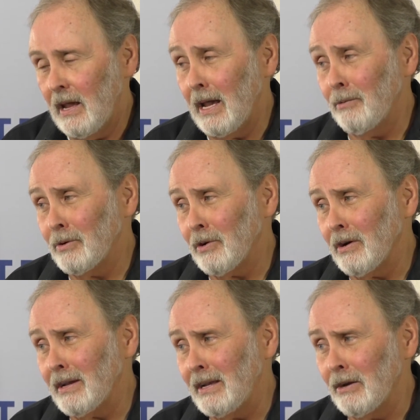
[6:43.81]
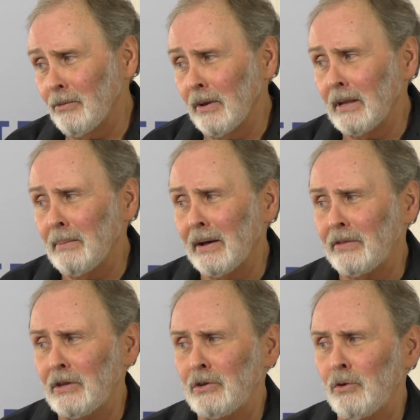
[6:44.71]
And we're talking here really
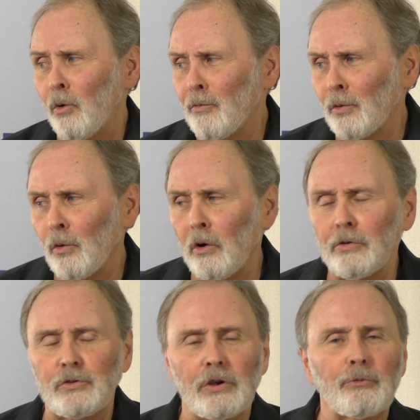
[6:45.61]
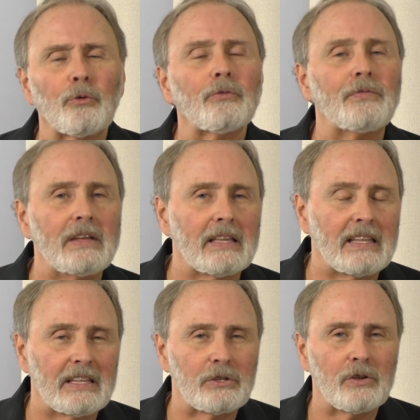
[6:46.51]
about the overall general
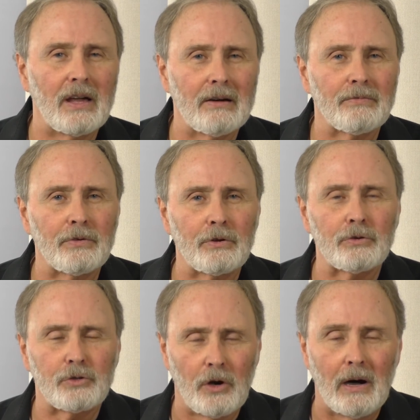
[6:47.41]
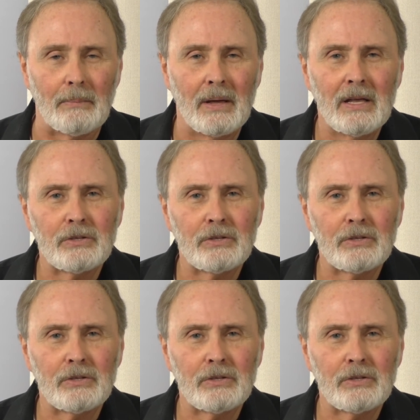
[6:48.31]
feeling that you have for your job.